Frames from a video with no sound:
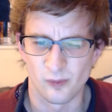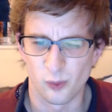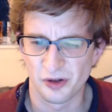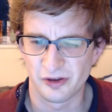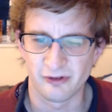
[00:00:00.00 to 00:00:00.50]

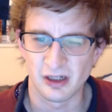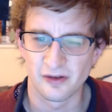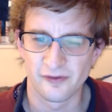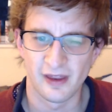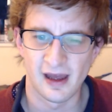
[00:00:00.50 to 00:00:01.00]
what's the
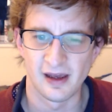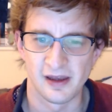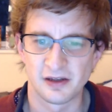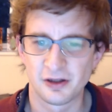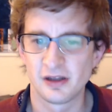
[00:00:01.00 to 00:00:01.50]
reason for that,
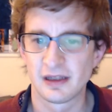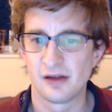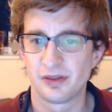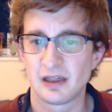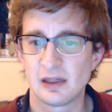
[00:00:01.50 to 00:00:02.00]
and it turns
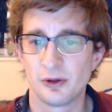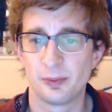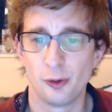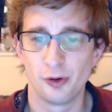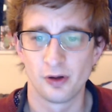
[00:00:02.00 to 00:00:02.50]
out that he was
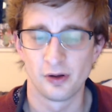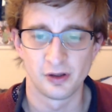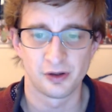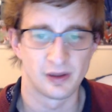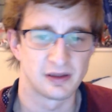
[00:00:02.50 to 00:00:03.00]
born on
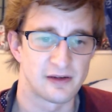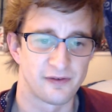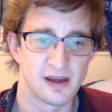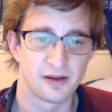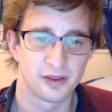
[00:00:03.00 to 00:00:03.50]
the
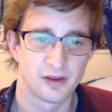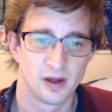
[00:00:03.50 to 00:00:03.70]
25th,